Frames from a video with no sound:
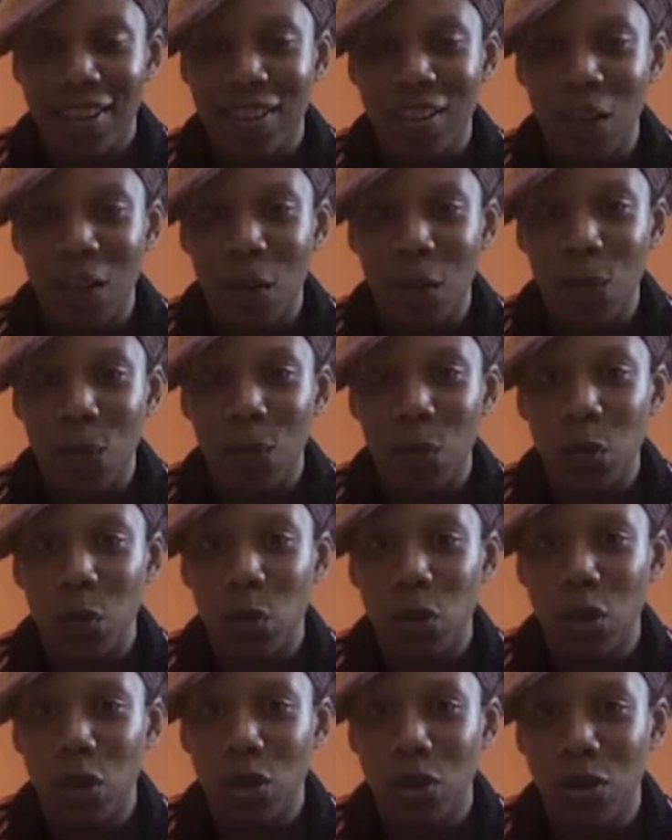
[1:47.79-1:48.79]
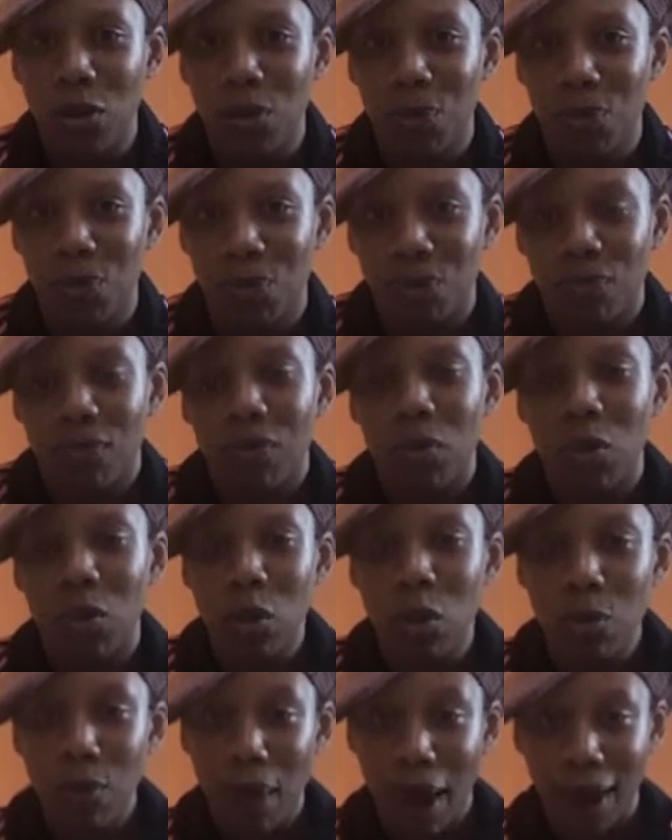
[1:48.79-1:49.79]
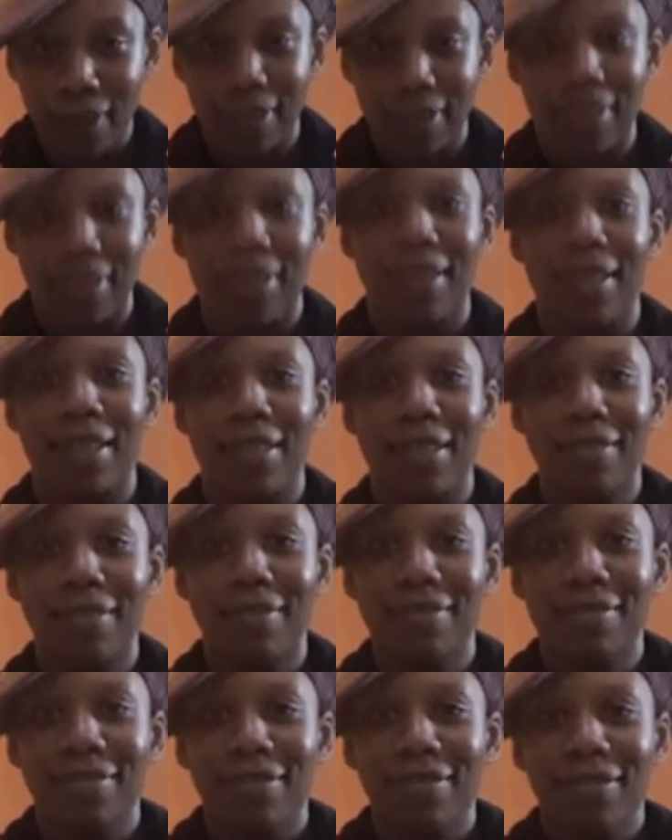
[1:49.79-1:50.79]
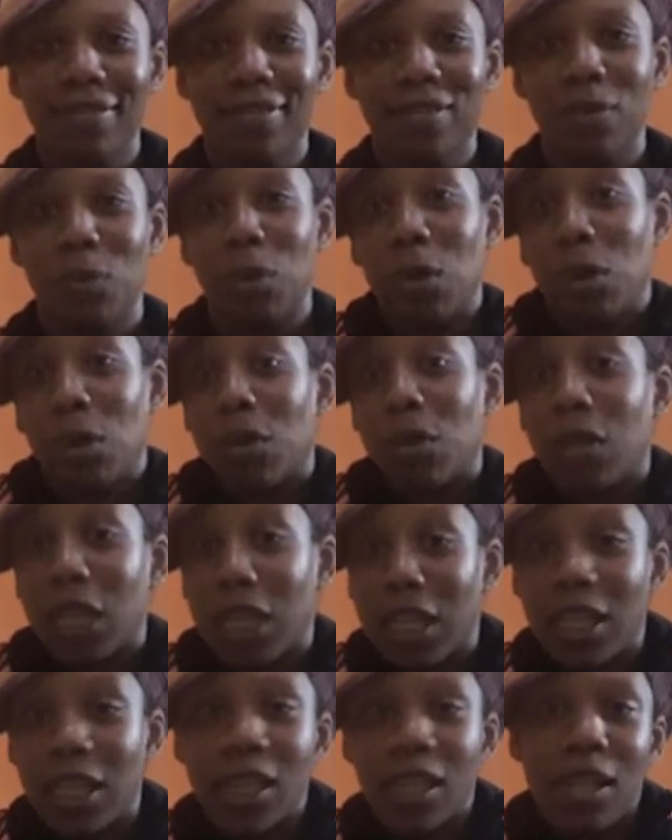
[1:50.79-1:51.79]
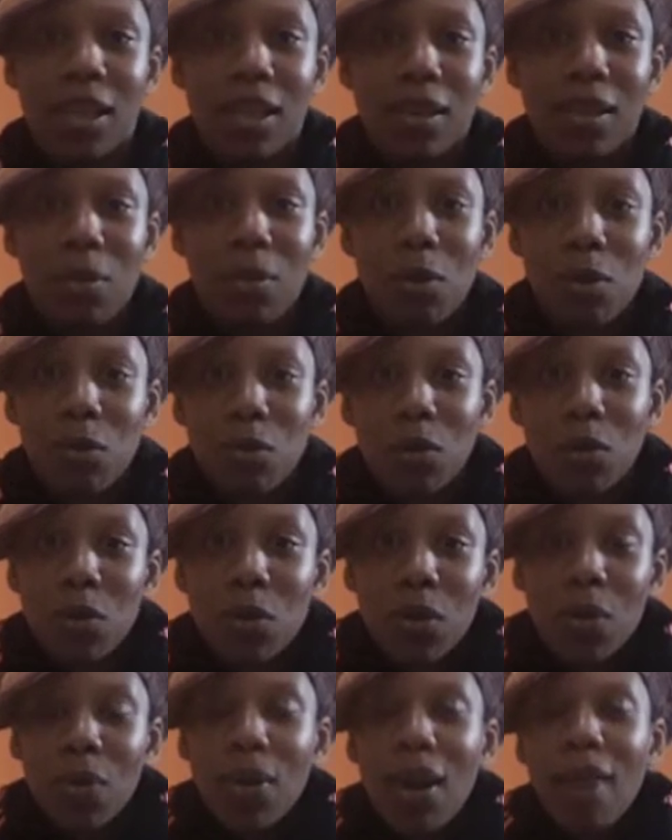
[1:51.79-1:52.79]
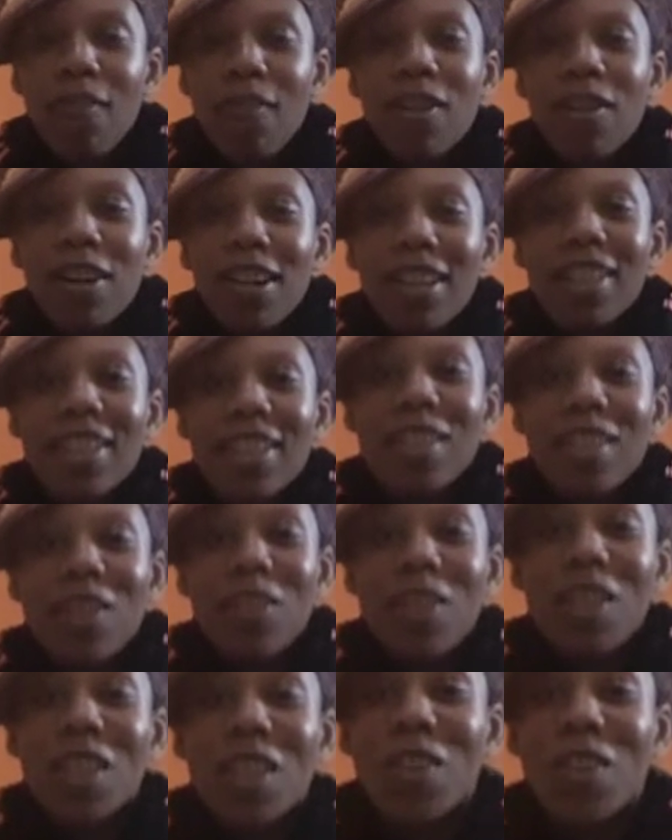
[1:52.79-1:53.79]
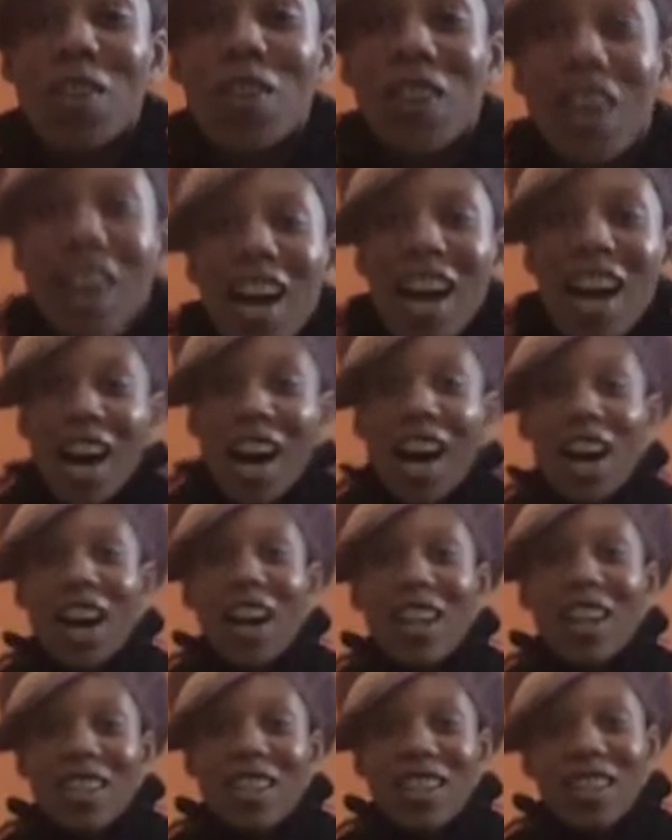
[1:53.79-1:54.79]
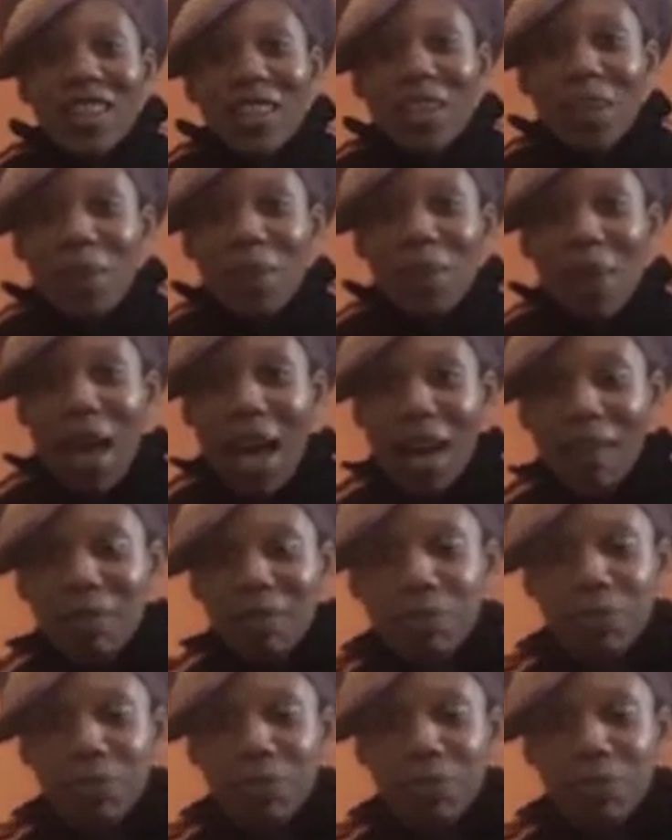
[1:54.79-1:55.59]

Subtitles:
So when you're practicing, when you're teaching, when you're doing whatever it is you do on your little mat,